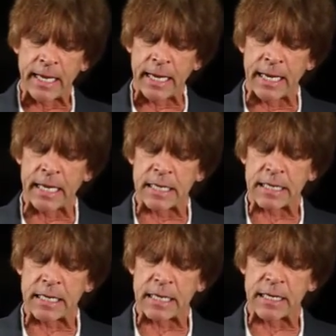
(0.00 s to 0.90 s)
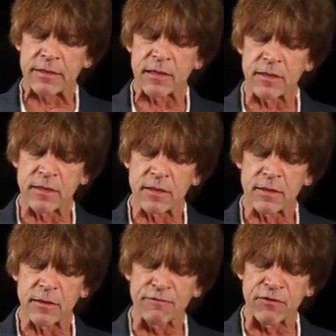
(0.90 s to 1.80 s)
and
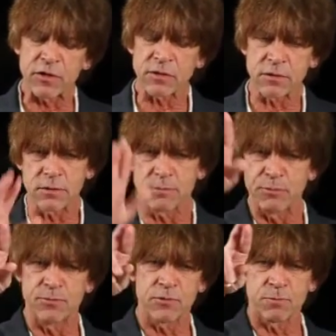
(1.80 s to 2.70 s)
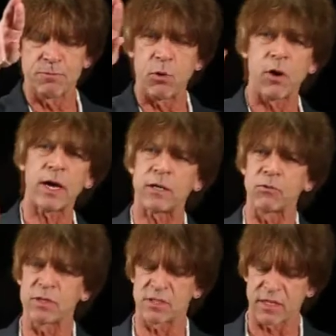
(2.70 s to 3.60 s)
the first point
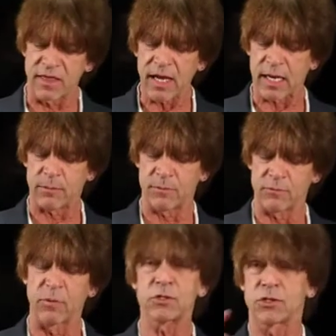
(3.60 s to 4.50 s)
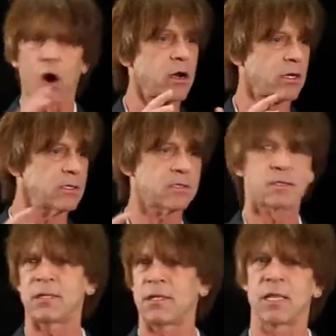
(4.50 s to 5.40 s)
was the theme was
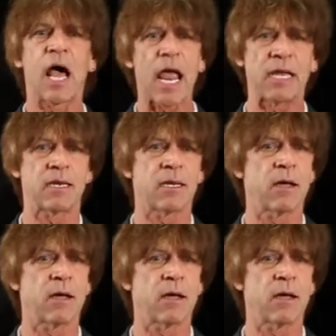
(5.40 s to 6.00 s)
darkness and light.